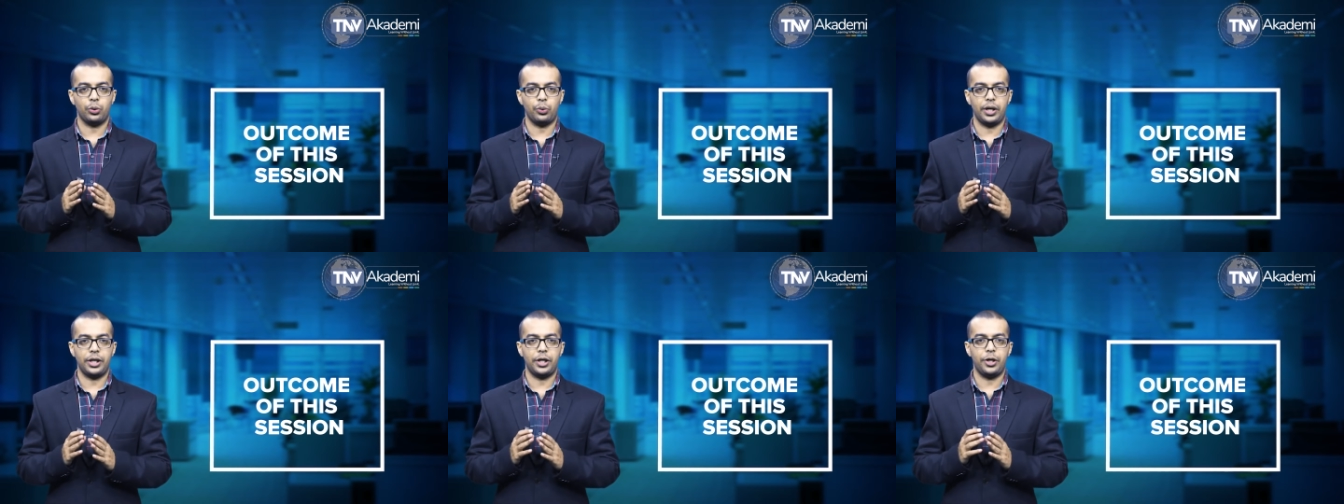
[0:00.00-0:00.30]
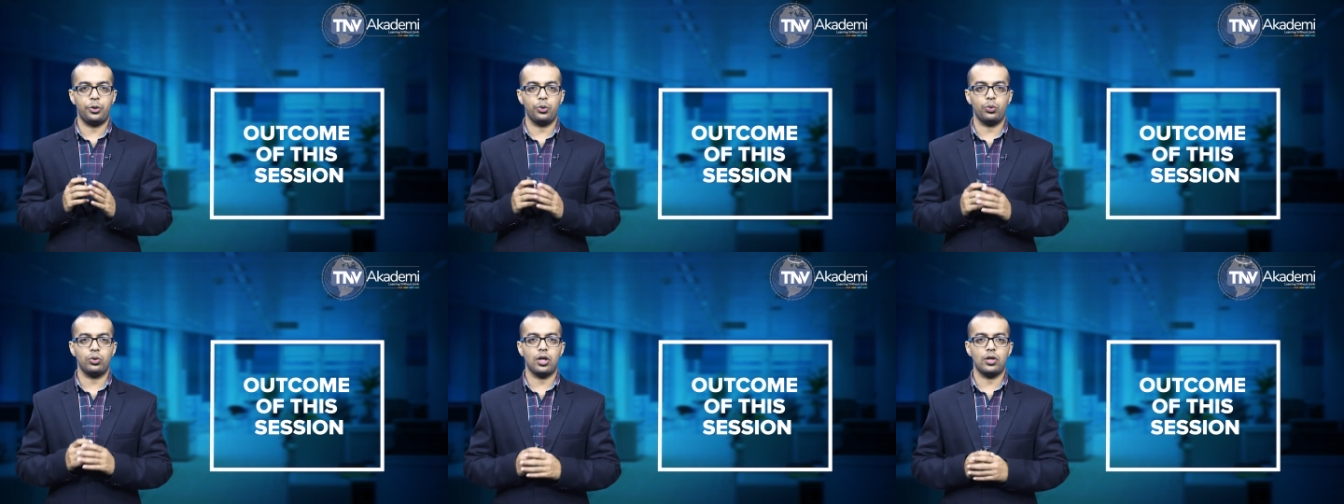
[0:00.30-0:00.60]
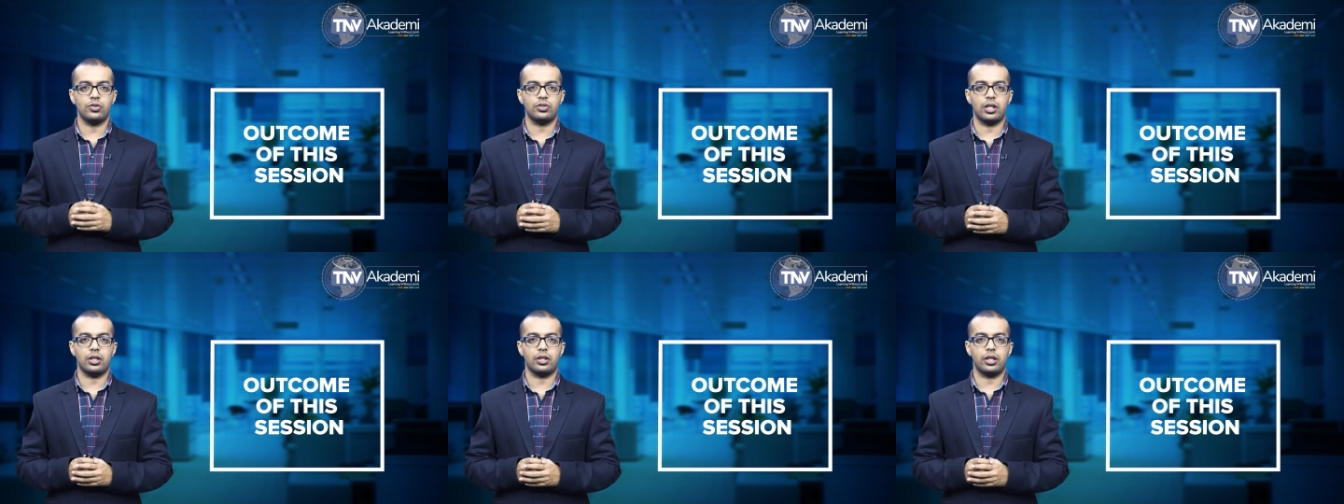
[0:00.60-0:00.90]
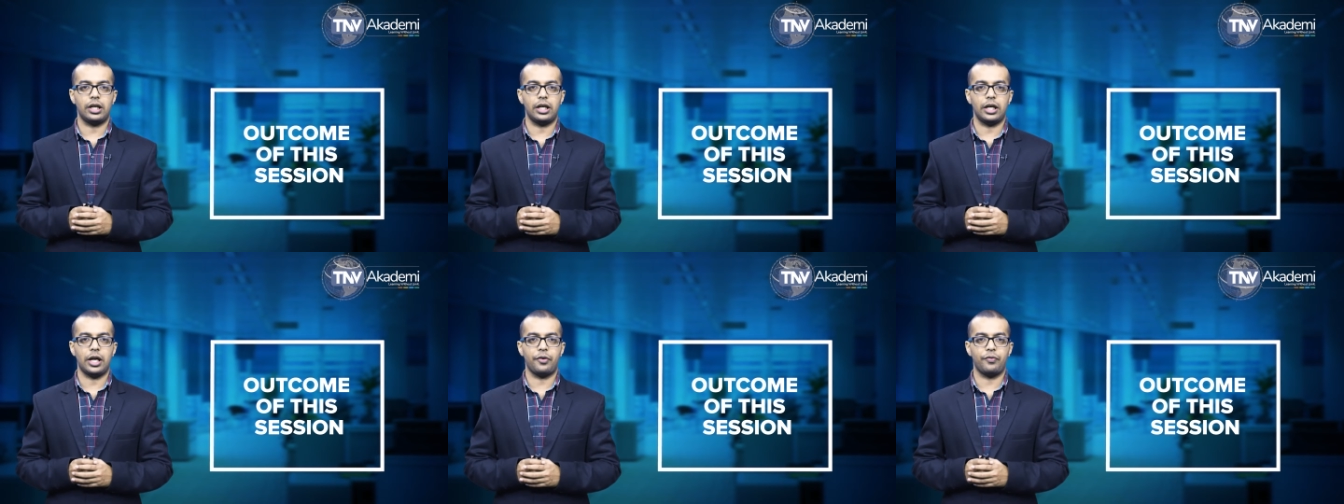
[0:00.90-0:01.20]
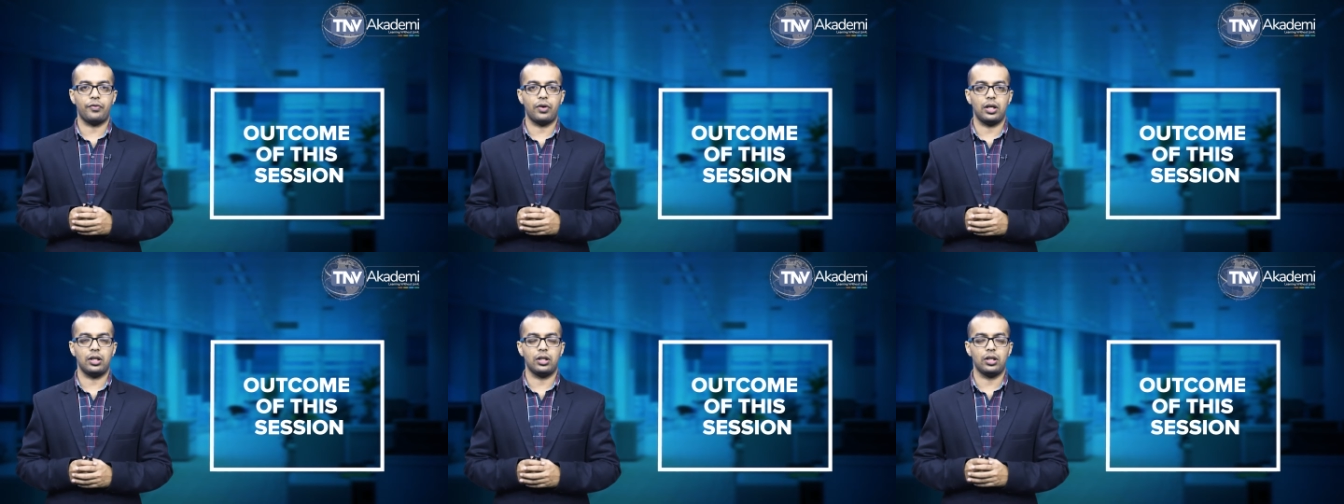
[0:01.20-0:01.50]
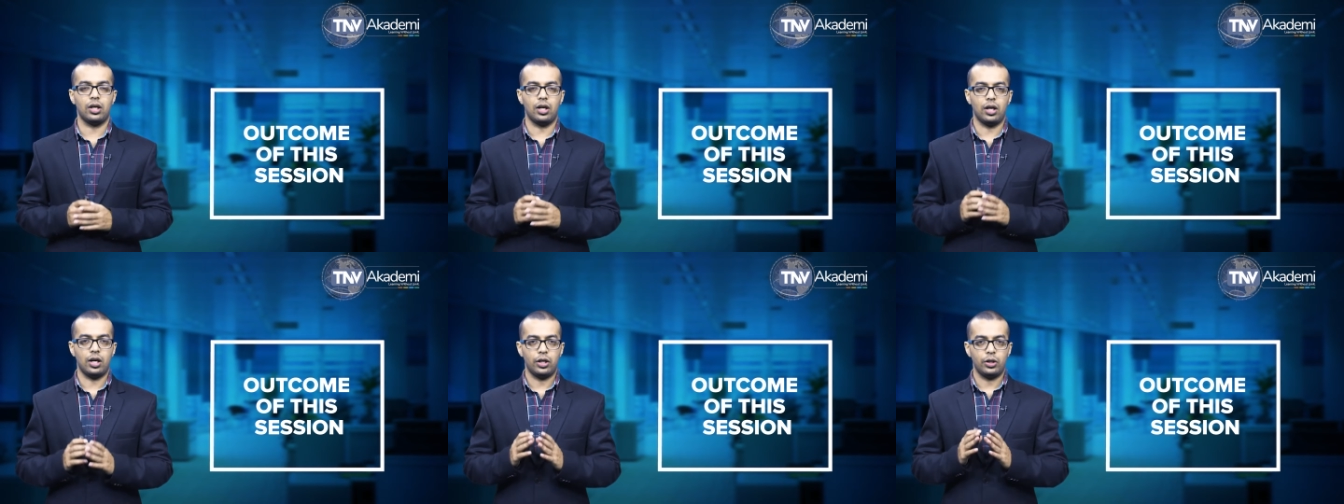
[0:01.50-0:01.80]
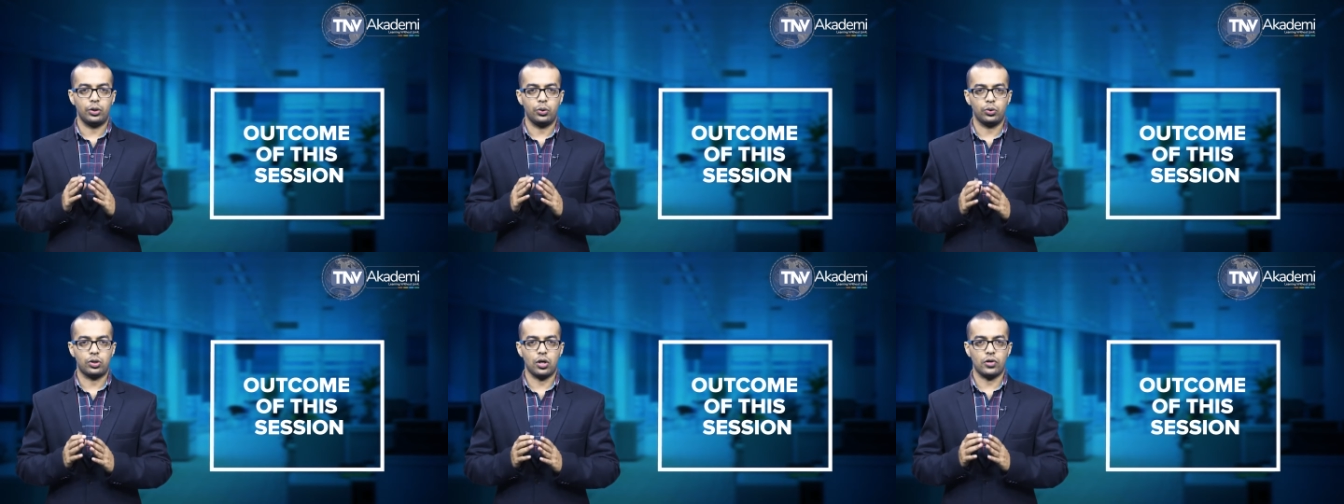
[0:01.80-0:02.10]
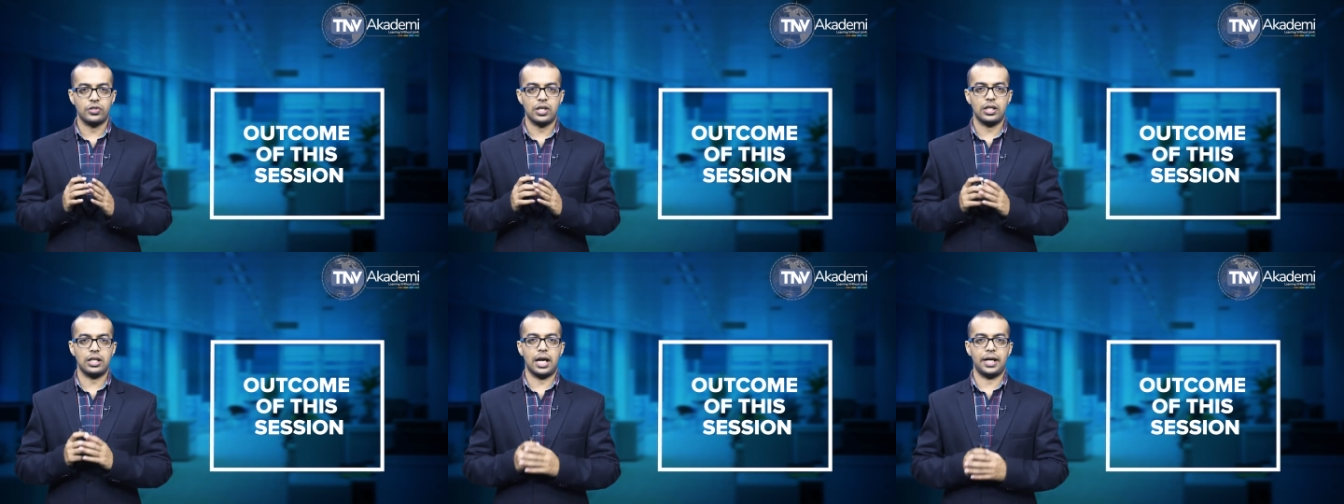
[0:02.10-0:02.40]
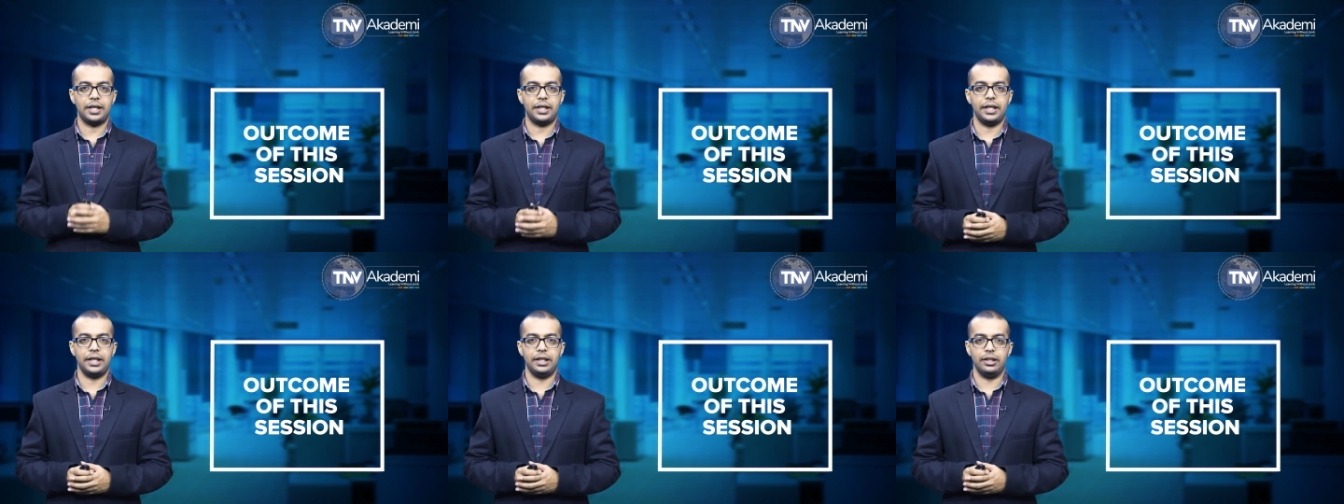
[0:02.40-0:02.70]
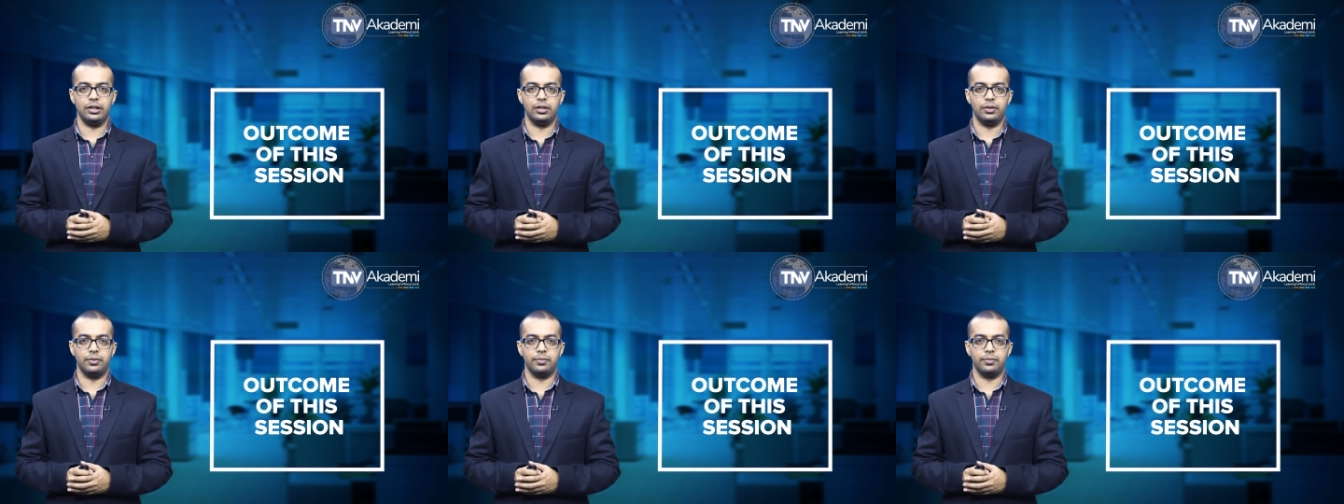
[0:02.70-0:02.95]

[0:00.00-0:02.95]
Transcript: 22301-2019.